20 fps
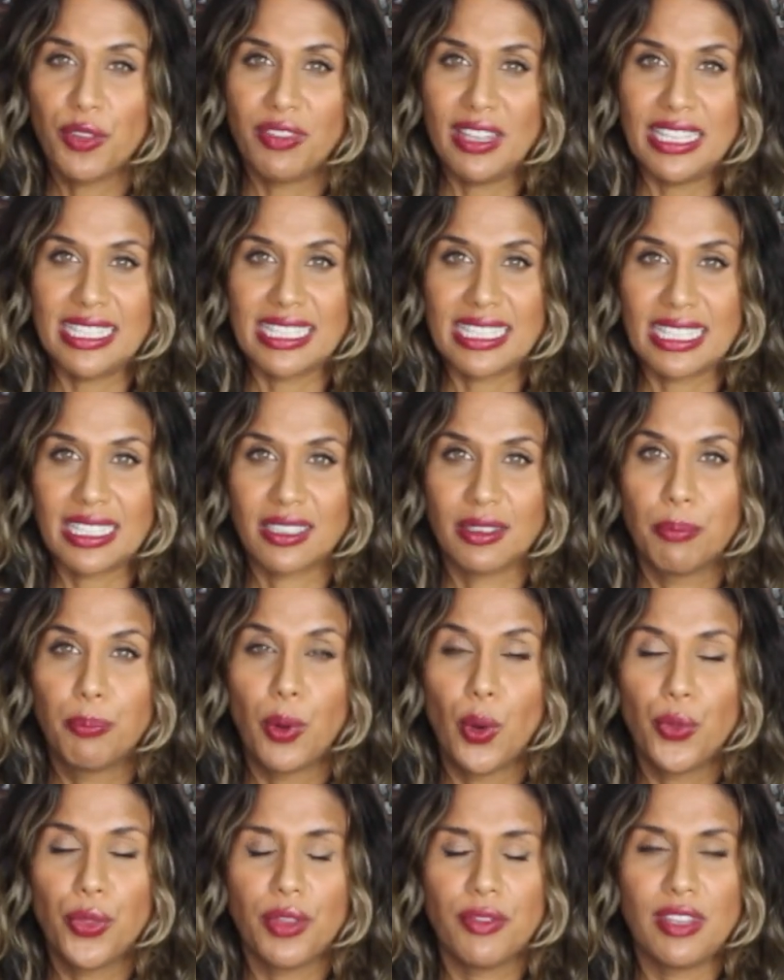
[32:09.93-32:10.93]
of
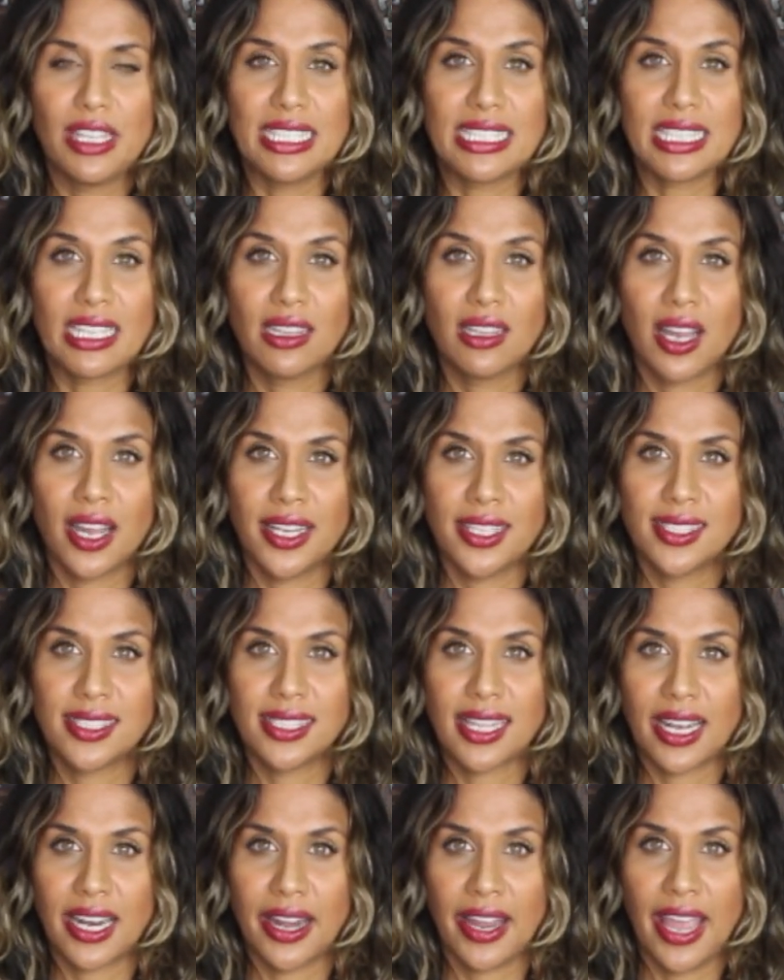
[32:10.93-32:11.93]
these clients
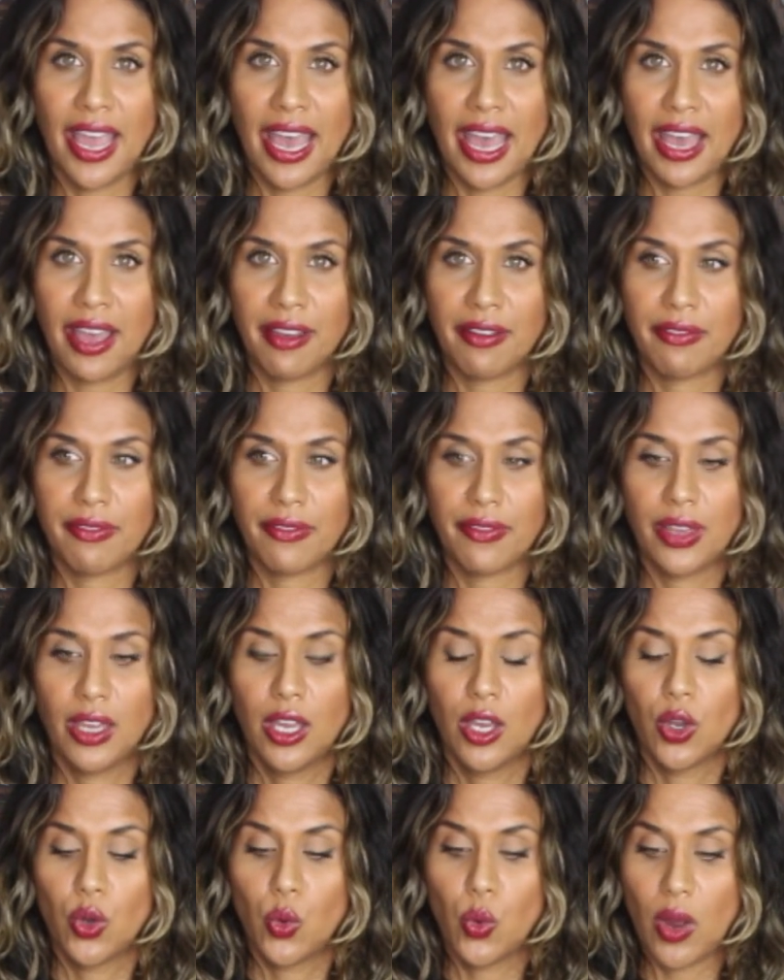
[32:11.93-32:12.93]
that I have
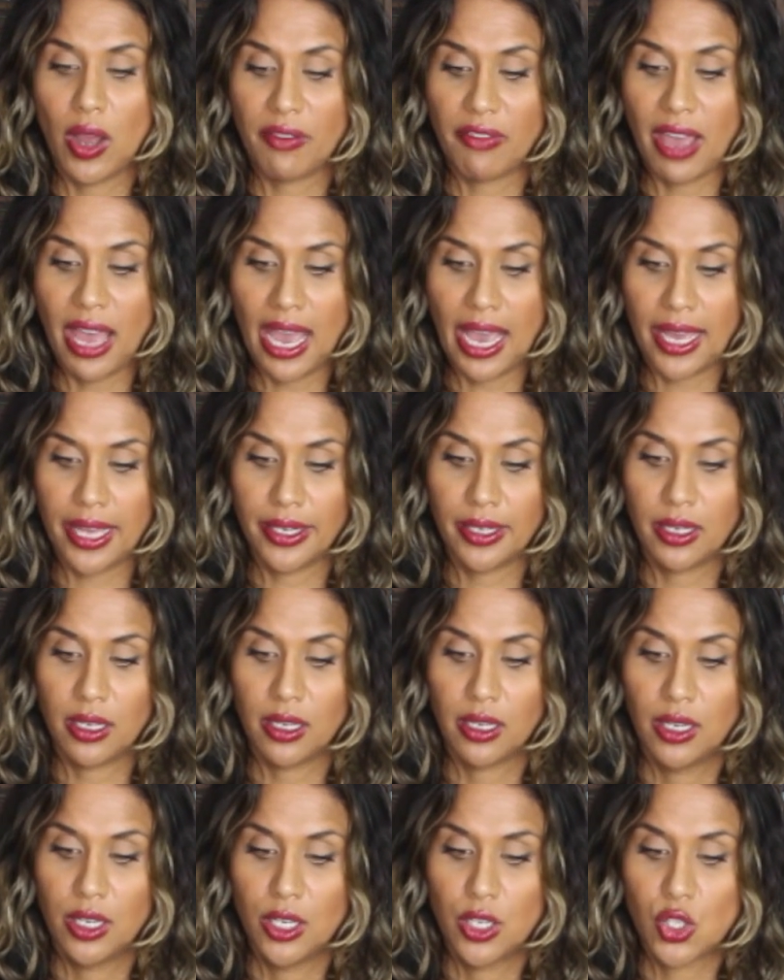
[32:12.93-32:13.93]
who have had
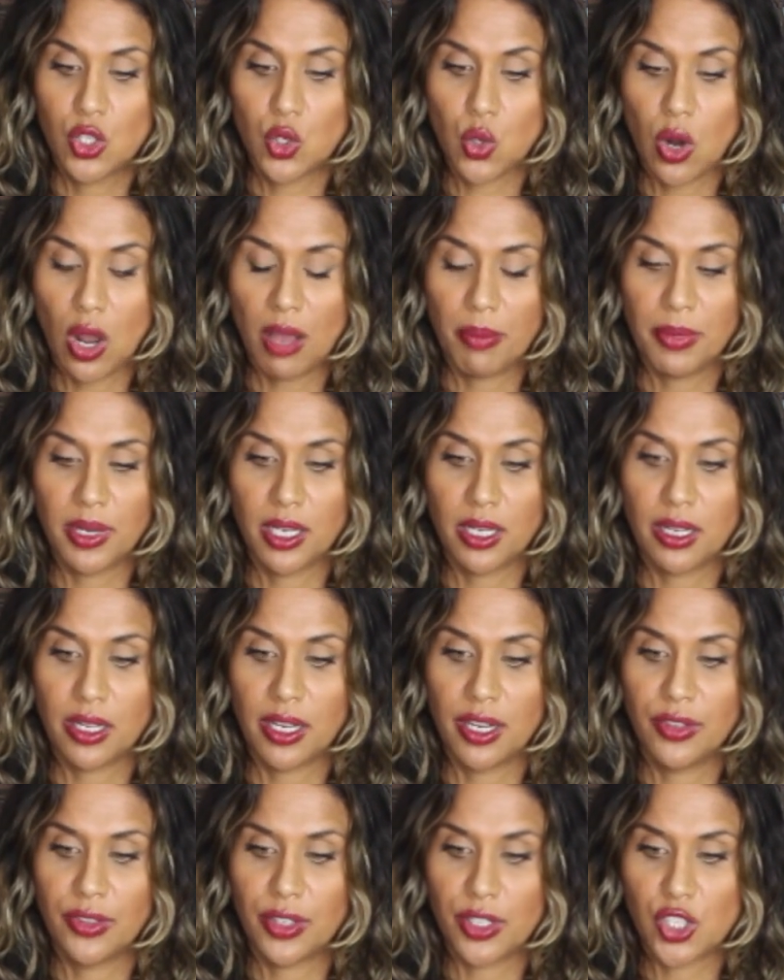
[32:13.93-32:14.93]
trauma
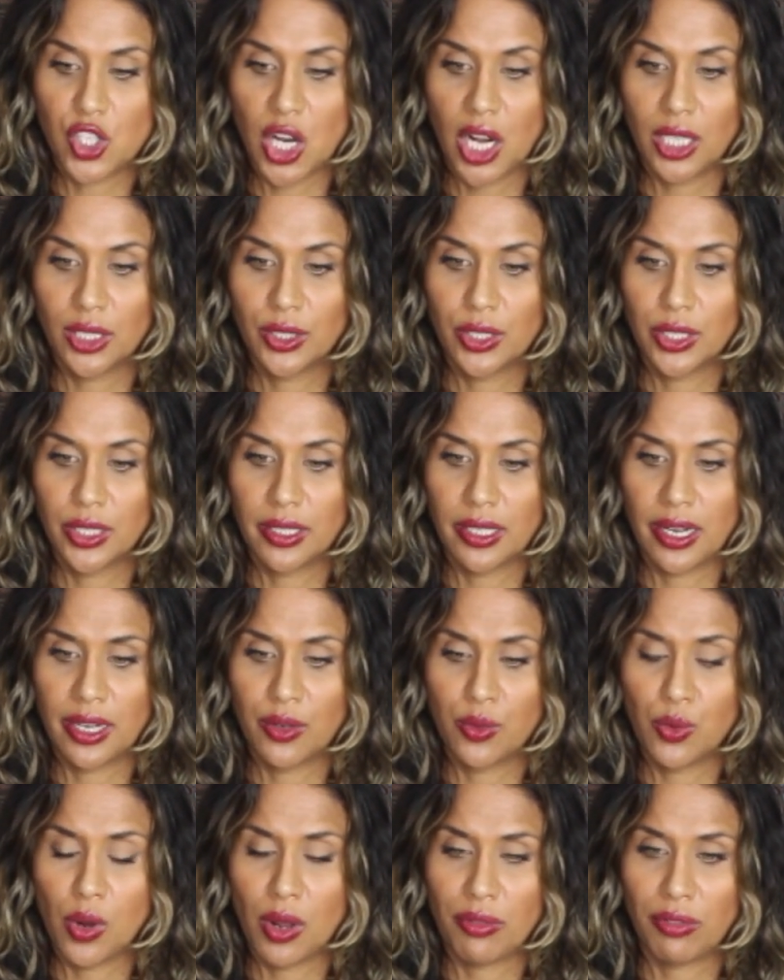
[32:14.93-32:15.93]
in their childhood
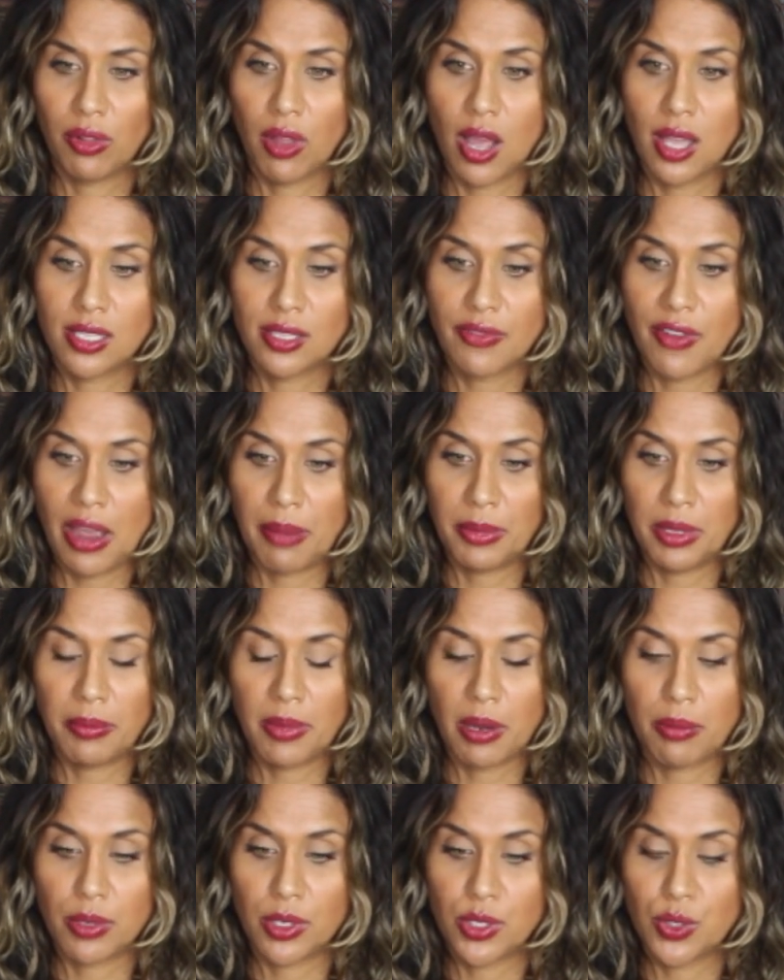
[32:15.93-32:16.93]
and who have lost family
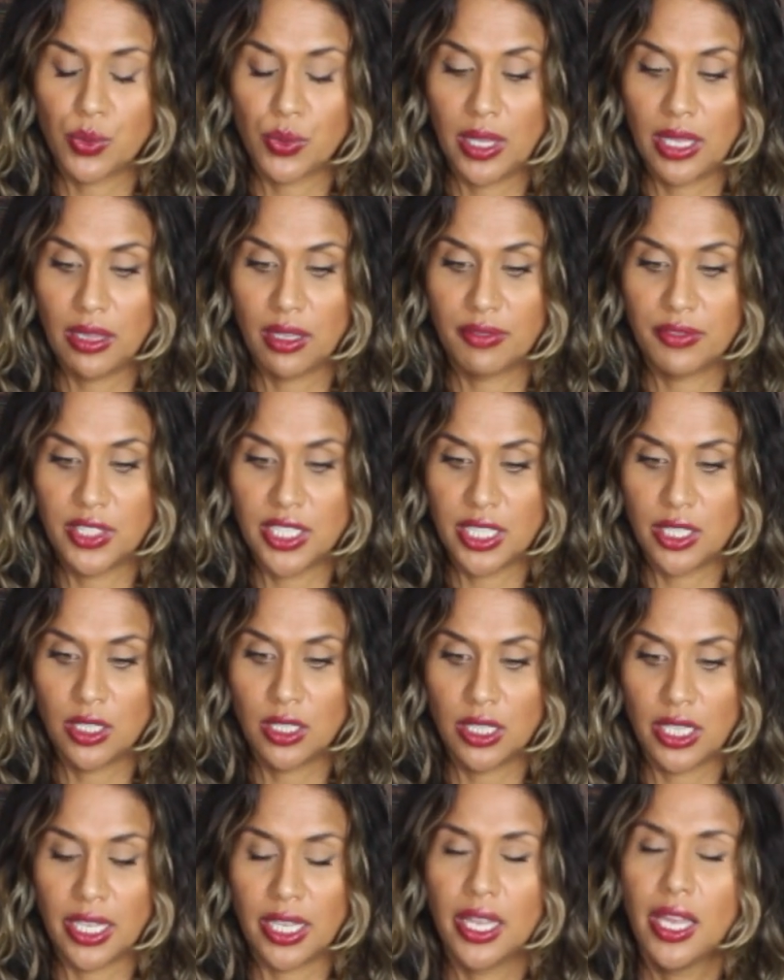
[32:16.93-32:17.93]
members who they love
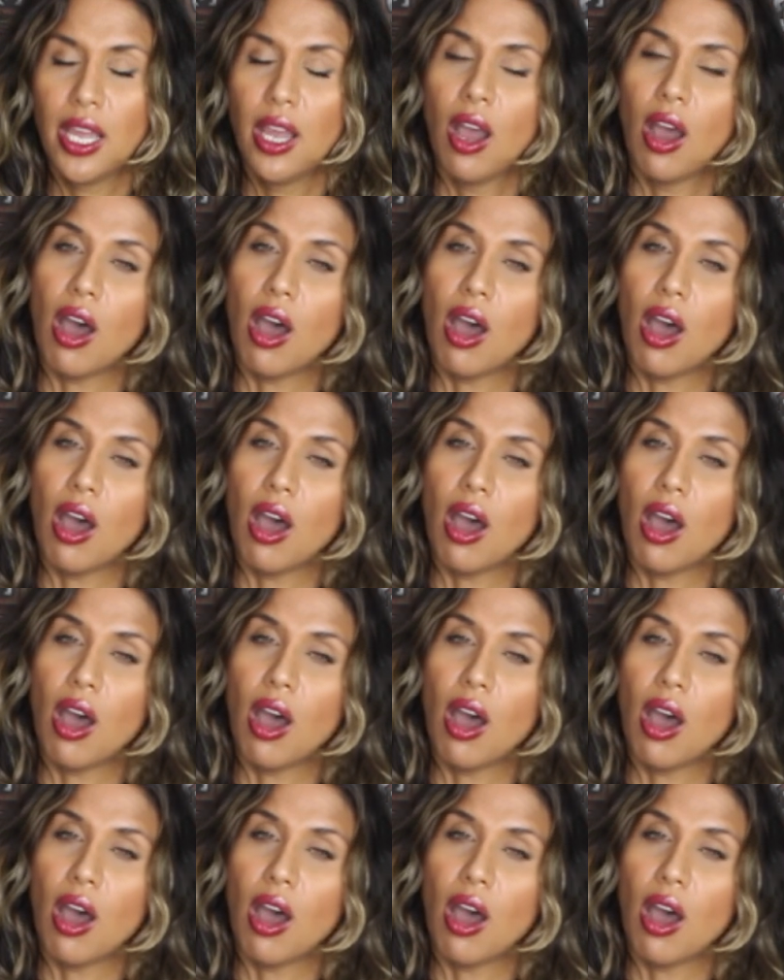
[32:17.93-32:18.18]
dearly